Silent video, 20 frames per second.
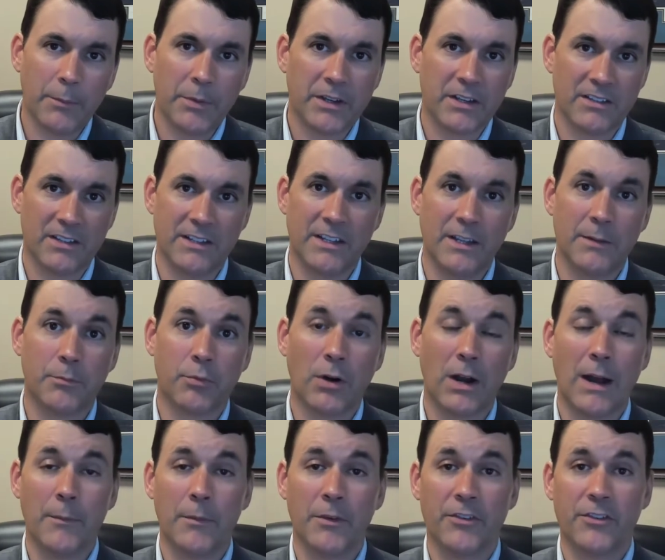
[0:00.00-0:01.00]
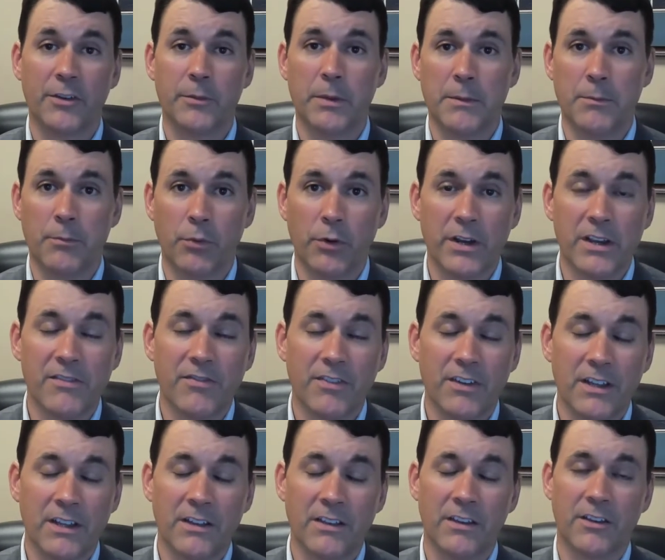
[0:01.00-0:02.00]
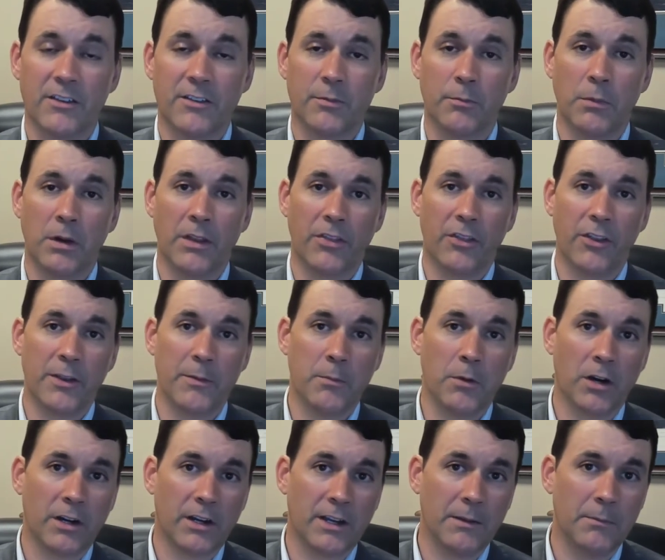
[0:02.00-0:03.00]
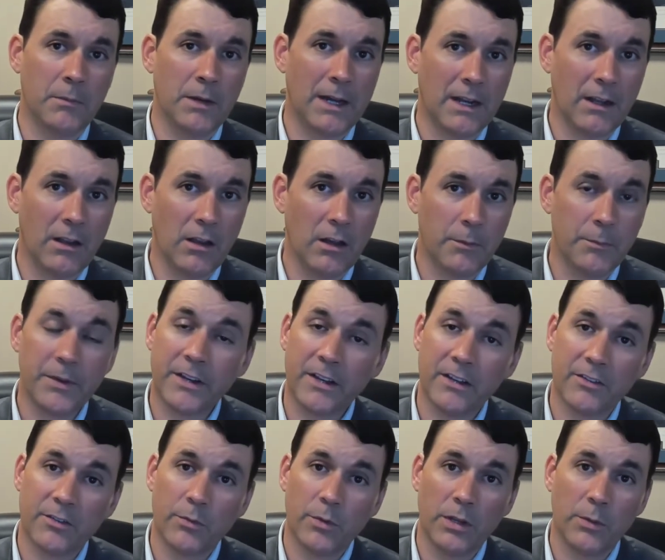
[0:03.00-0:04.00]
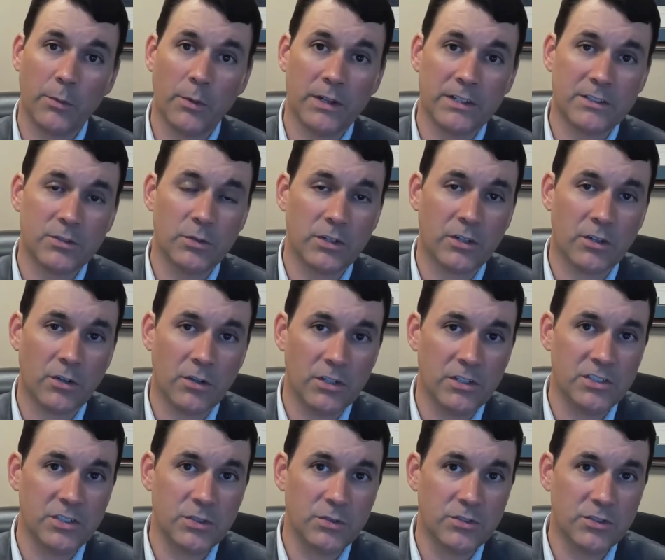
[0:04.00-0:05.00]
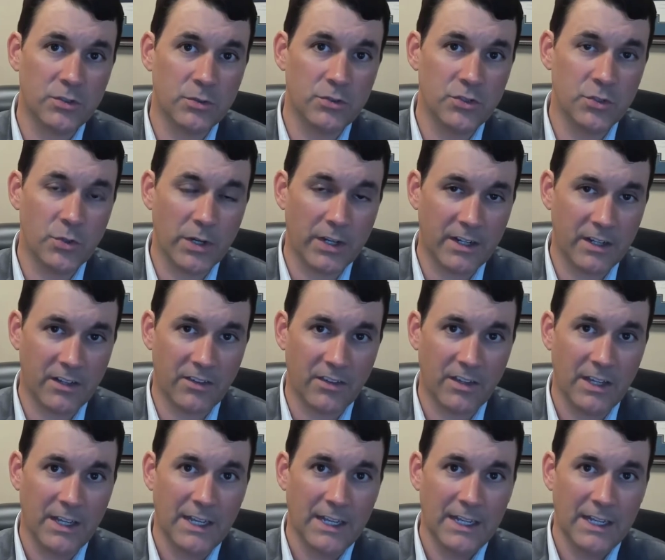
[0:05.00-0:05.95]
because I did promise to be brief in this monthly market monologue, because I really want to encourage you to join us